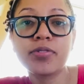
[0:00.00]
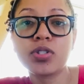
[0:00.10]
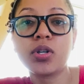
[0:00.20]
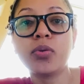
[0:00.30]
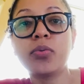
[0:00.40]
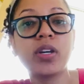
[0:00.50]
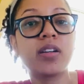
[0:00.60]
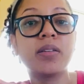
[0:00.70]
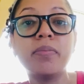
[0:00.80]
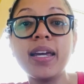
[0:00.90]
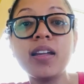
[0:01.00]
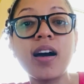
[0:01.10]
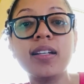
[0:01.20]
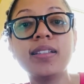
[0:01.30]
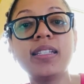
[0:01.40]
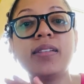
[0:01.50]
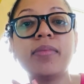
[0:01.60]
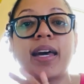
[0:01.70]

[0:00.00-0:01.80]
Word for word: So we are the main audit team,